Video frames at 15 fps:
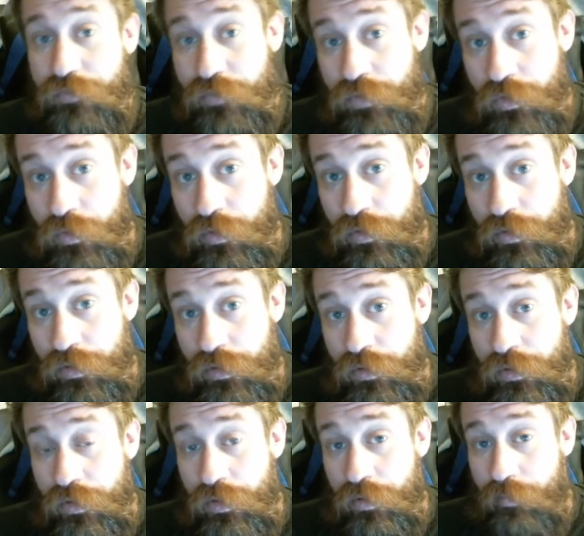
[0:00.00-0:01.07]
Nuke,
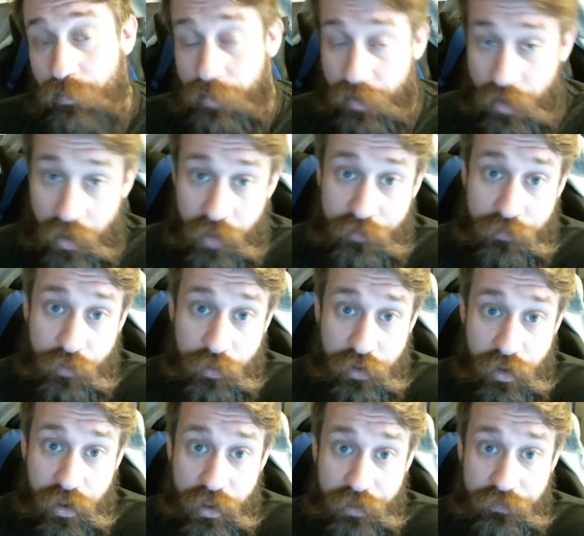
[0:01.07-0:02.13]
but it also
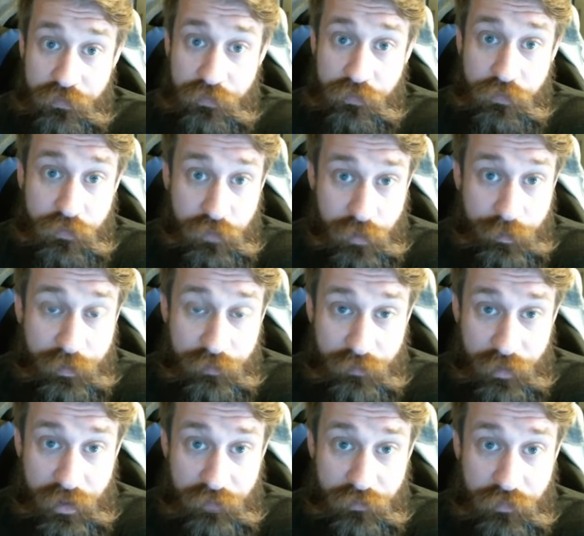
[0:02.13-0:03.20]
cost Super
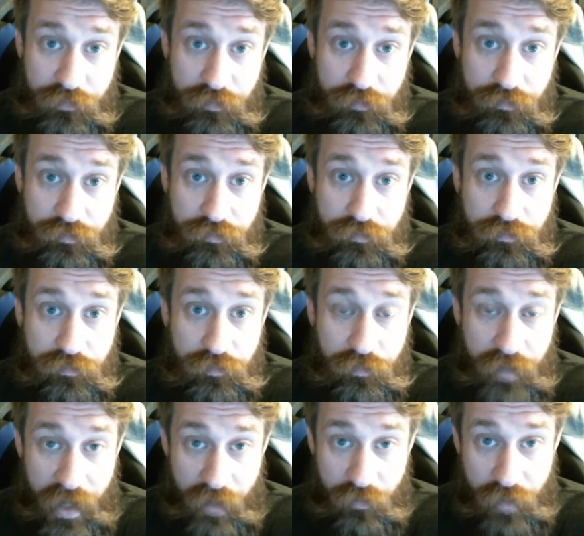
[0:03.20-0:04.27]
Fluffs
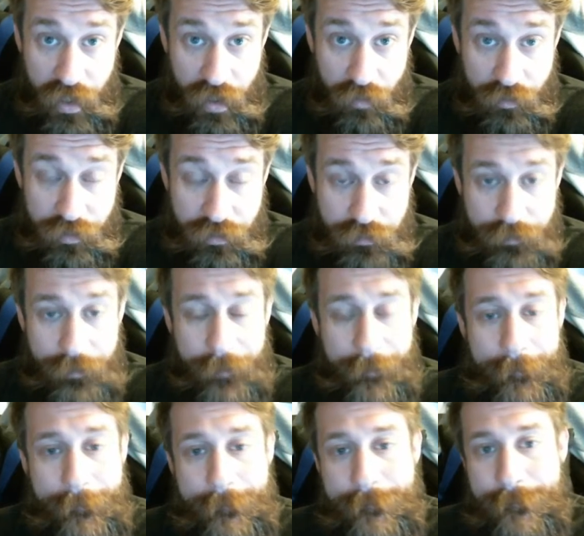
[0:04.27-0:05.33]
that round.
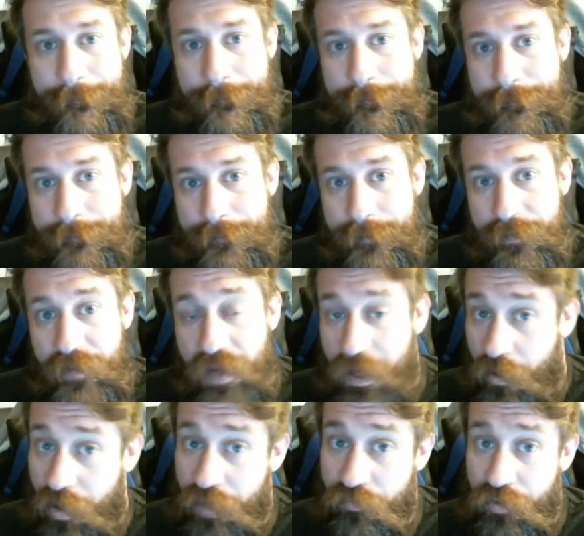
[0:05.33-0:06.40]

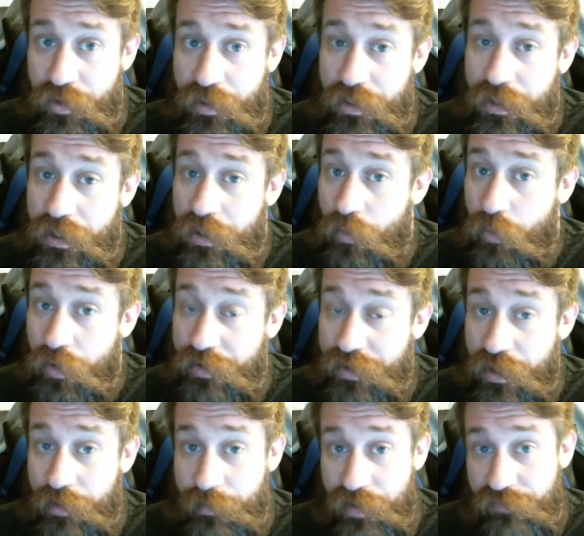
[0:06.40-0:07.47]
However, it worked
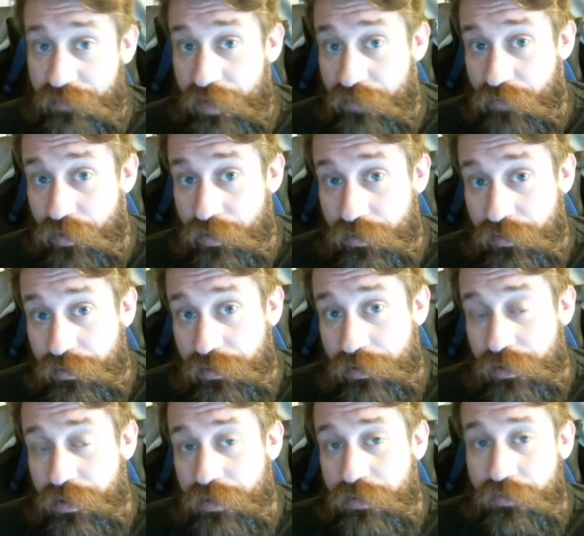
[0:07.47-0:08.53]
out in my favor.
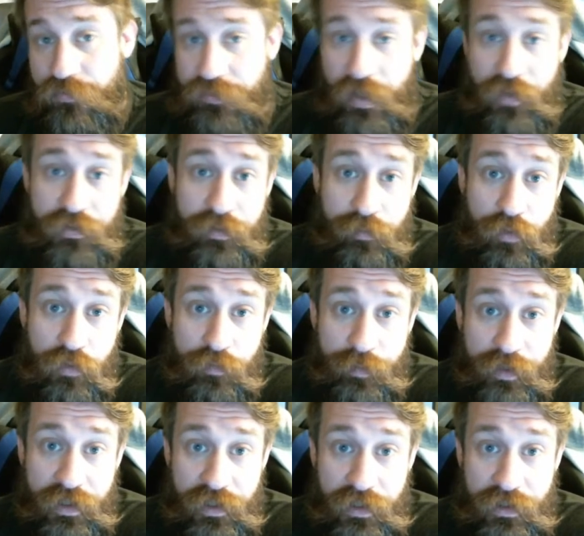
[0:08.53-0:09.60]
The stealthy
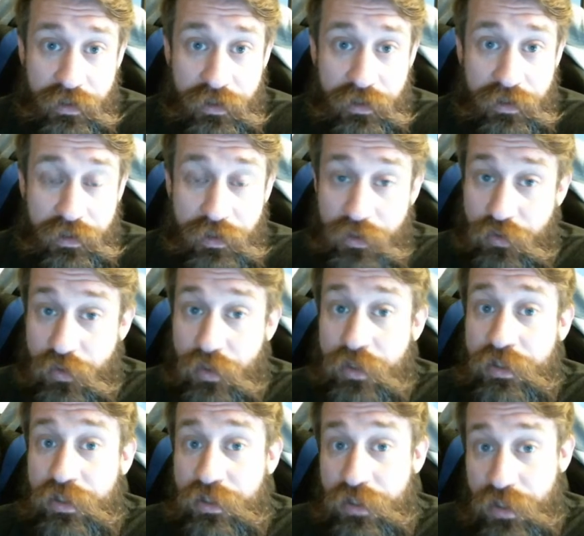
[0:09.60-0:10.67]
movement
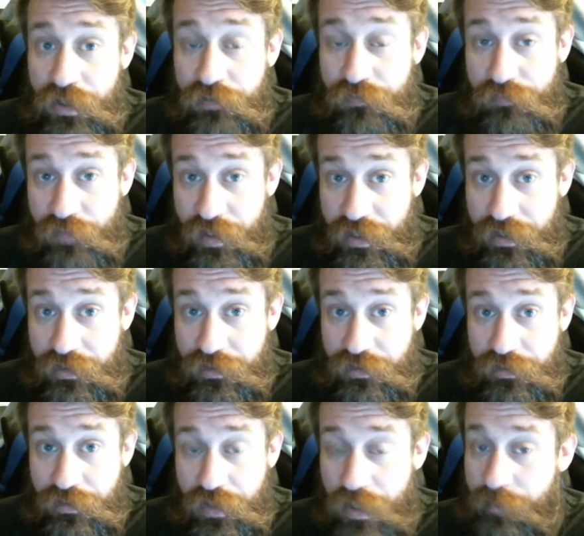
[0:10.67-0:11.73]
during the gunfight
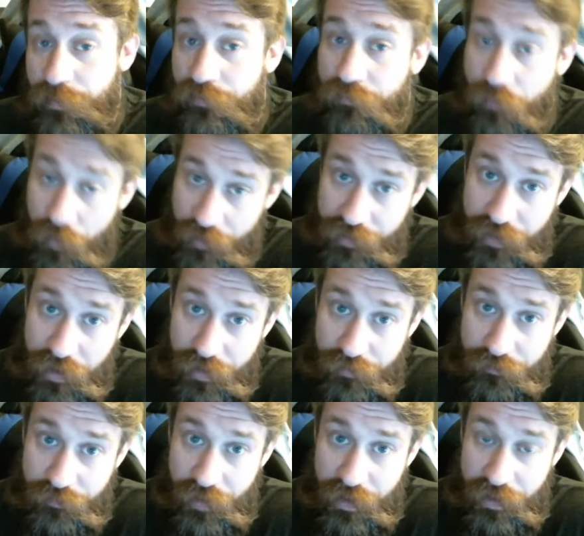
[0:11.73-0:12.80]
and before the
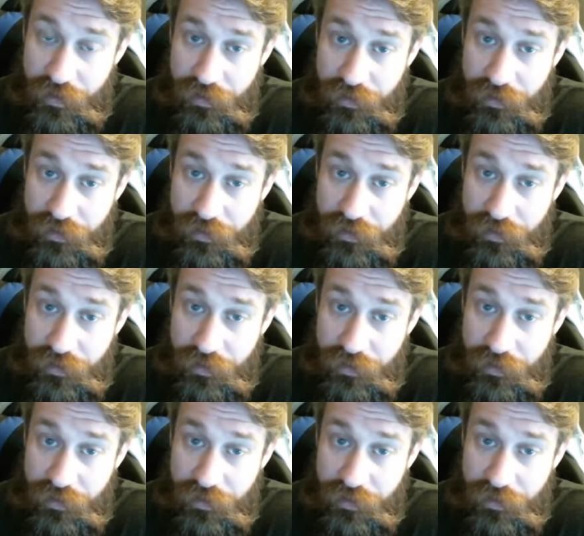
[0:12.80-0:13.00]
gunfight